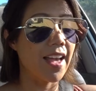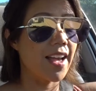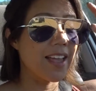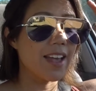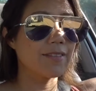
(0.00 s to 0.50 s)

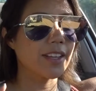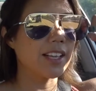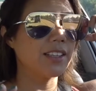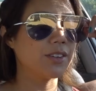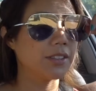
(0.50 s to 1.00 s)
I have like
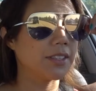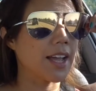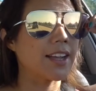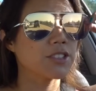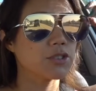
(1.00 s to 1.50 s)
a little
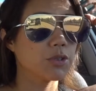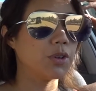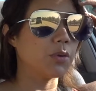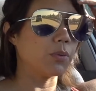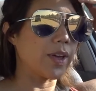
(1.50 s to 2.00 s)

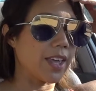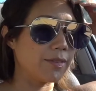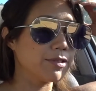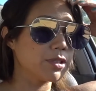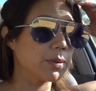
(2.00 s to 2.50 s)
natural
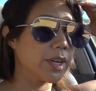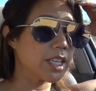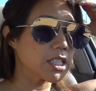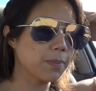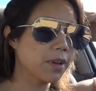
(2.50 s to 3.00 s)
wave to
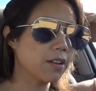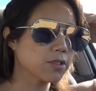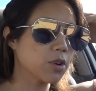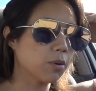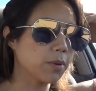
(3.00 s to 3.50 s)
it. People have
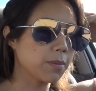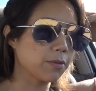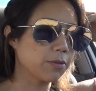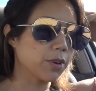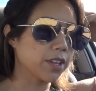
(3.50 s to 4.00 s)
told me
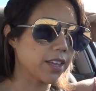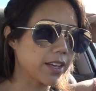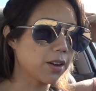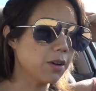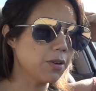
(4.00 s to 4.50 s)
before
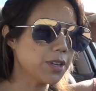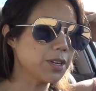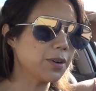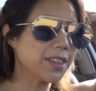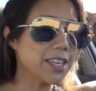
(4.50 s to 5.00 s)
that, oh, you
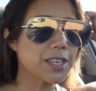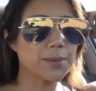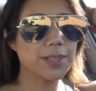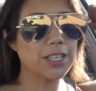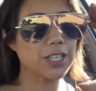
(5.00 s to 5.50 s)
know, I think you
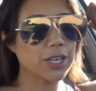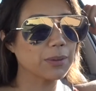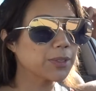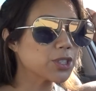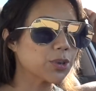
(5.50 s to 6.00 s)
would look
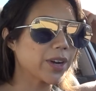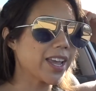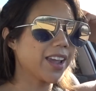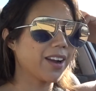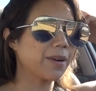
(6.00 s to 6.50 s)
good with short
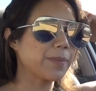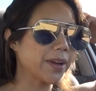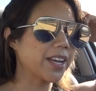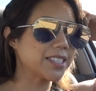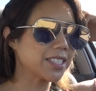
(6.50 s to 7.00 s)
hair,
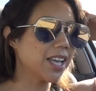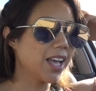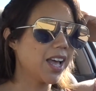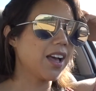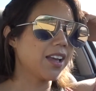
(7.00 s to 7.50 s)
but
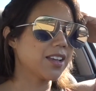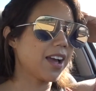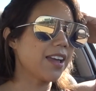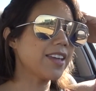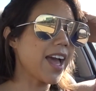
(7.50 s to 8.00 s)

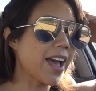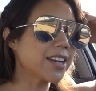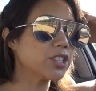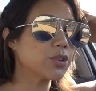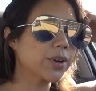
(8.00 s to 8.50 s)
I
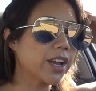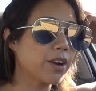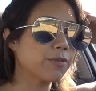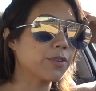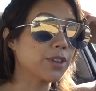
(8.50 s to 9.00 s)
had short
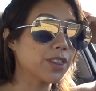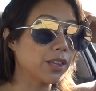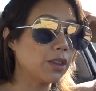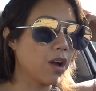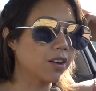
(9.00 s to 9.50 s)
hair for the
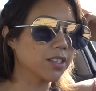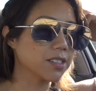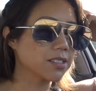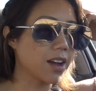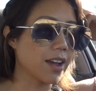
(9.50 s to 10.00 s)

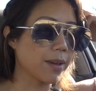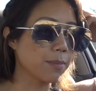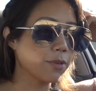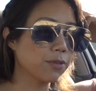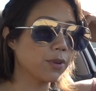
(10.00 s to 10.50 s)
longest
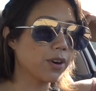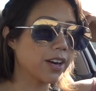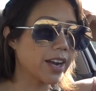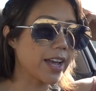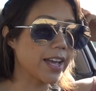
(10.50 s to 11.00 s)
time
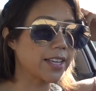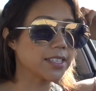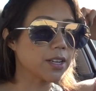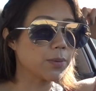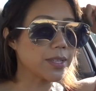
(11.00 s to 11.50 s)
before,
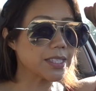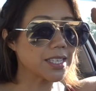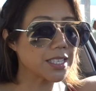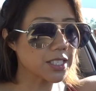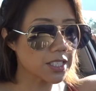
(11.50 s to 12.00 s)
and it
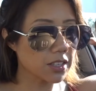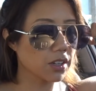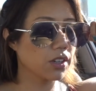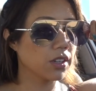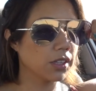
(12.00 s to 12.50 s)
wasn't
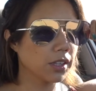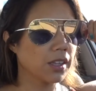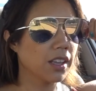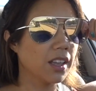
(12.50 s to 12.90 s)
until,